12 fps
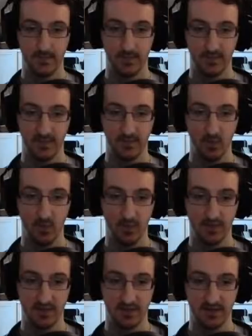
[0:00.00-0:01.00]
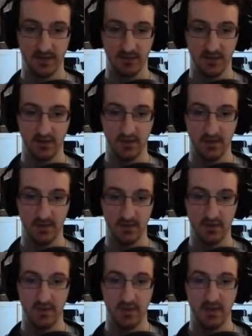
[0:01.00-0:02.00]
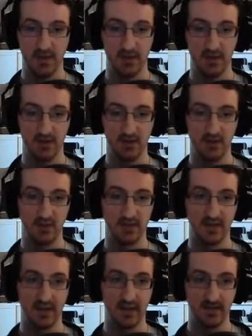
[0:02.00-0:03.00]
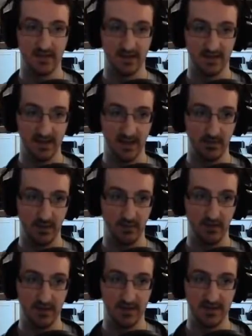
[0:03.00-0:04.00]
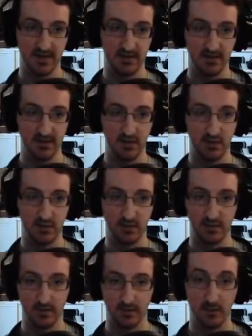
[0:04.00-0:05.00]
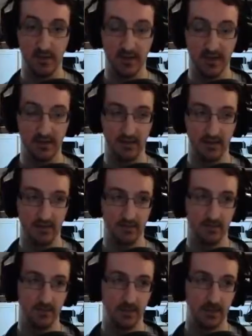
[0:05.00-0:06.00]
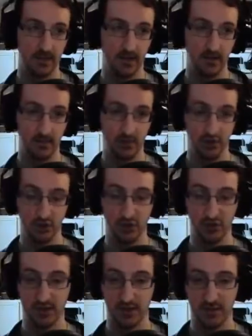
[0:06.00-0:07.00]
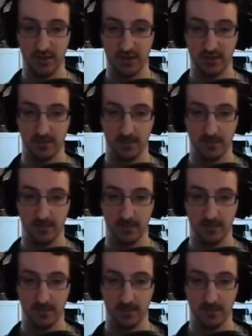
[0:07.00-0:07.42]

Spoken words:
It's hit me once, I take reduced damage, and then as soon as I get hit the second time, I release that and do a big hit that does tons of damage.